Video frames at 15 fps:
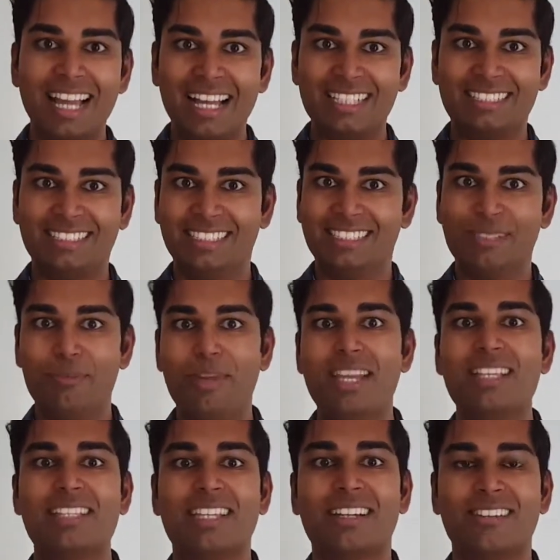Yes, it's
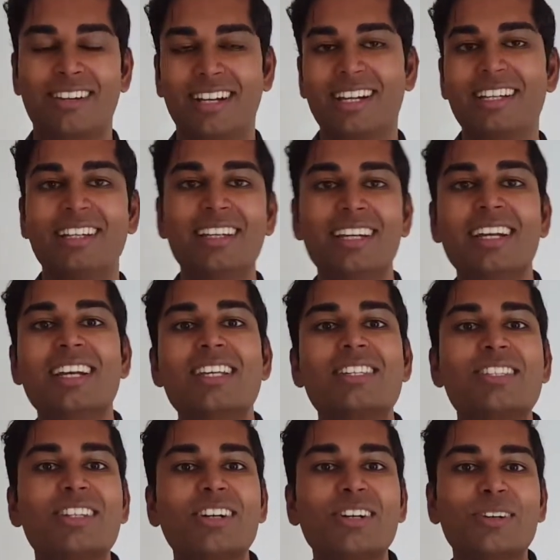amazing, right?
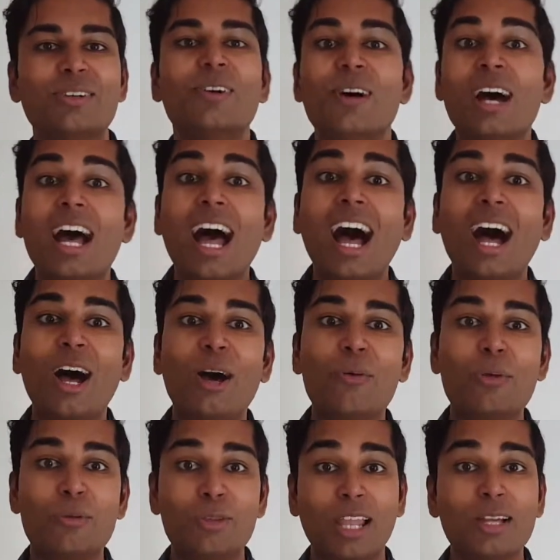So
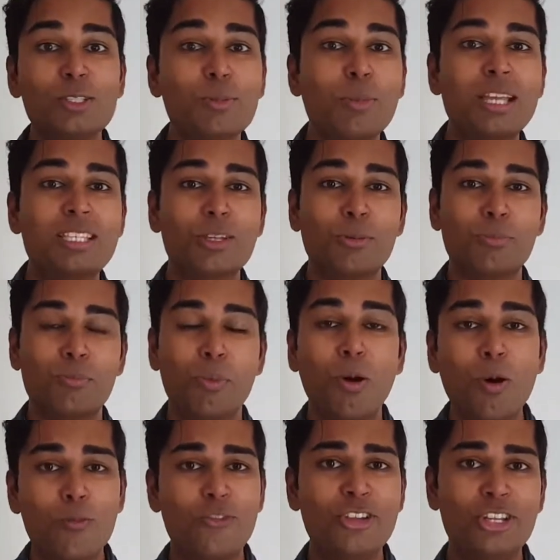we would like to make some
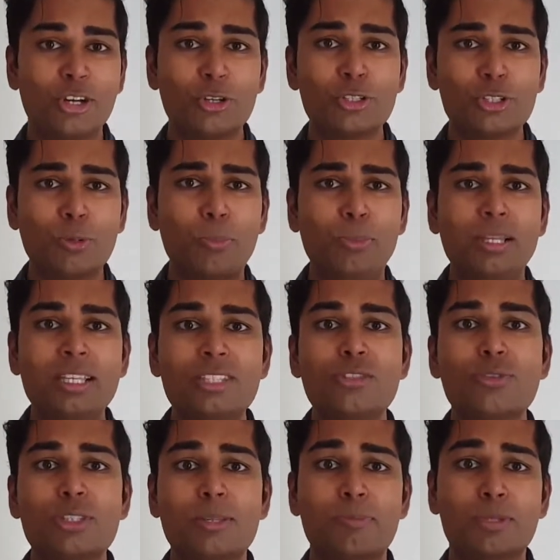more videos, so please
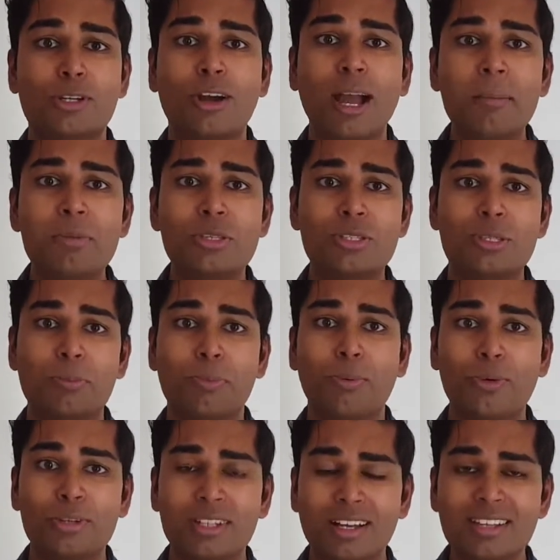do subscribe to
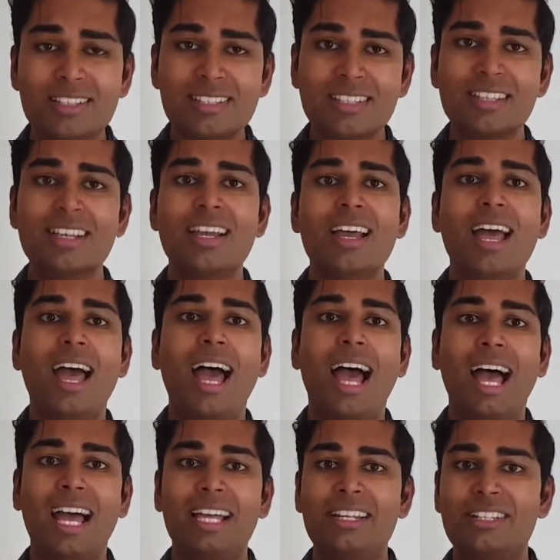support us
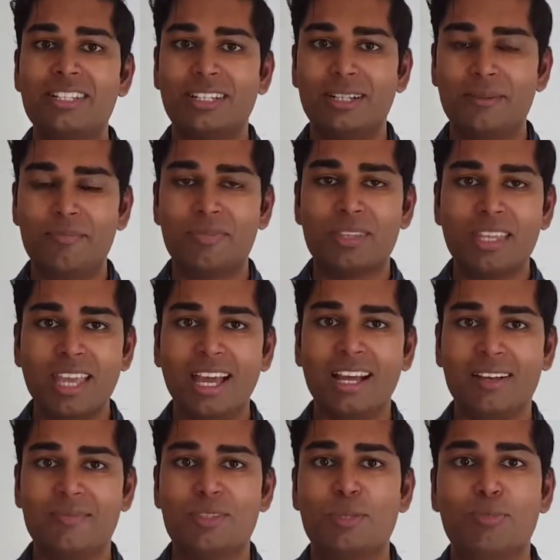and
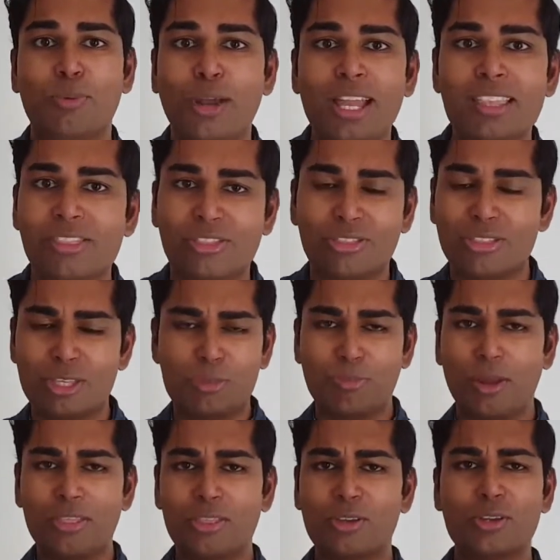yeah, spread
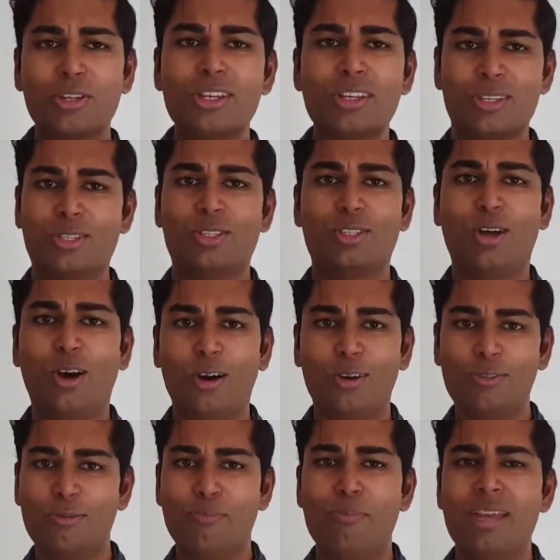the goodness
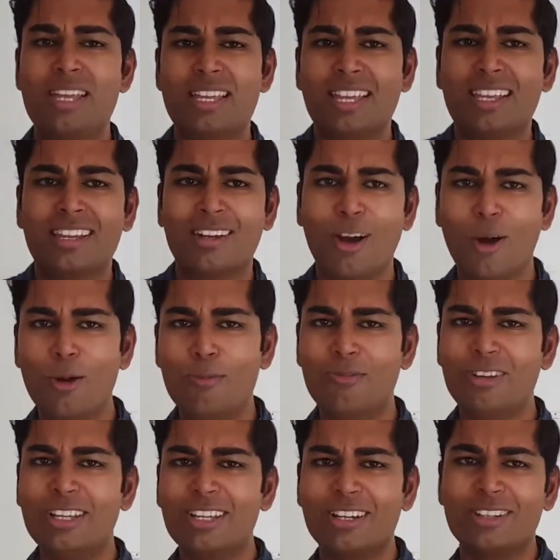of making
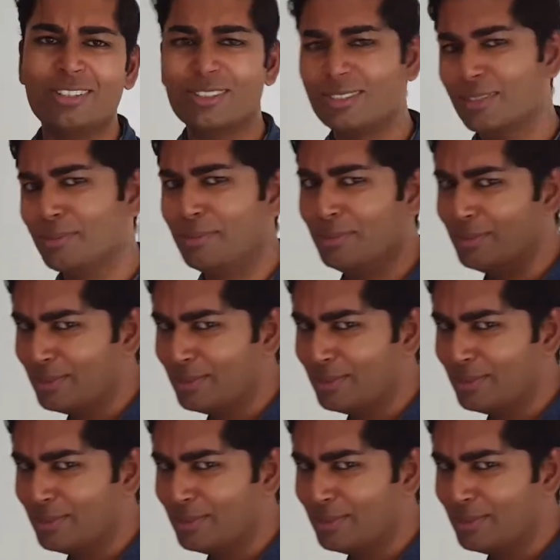home videos.